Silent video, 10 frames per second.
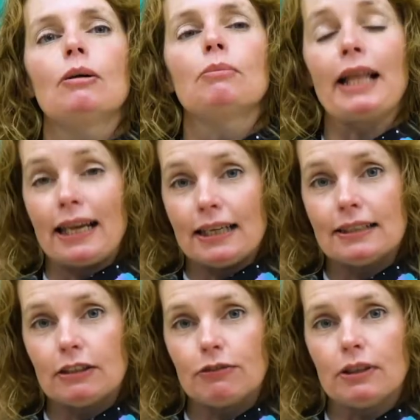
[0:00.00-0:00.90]
Planning is
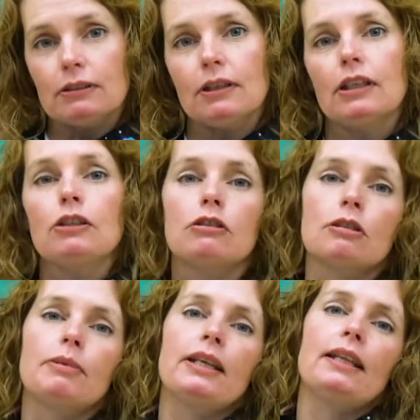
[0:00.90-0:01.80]
different. It used to
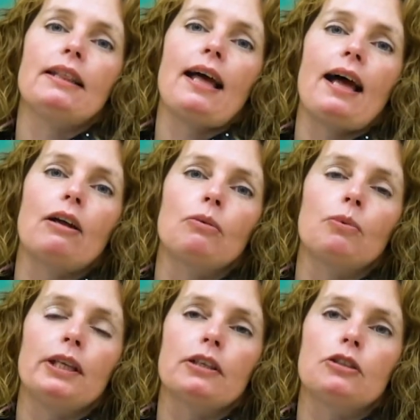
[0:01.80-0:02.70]
be that
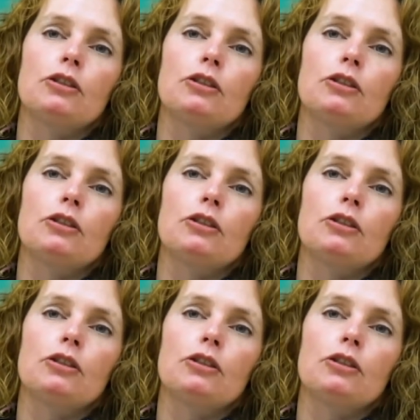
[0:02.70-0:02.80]
we could